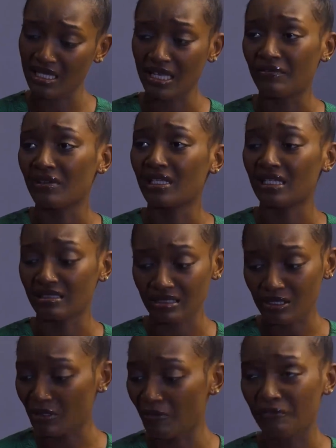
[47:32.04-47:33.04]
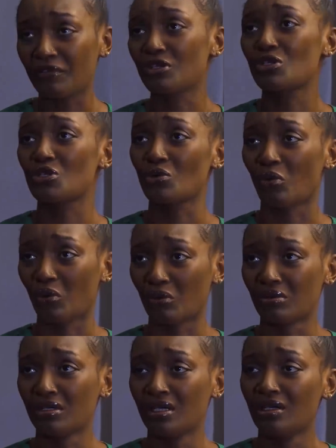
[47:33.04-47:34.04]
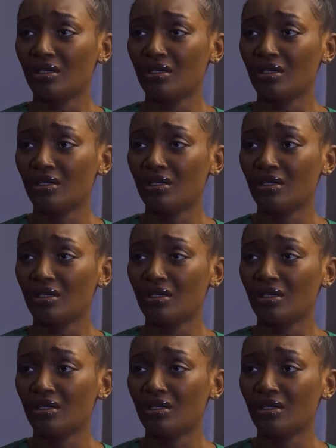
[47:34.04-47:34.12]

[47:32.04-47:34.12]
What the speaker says: saving a suffering soul.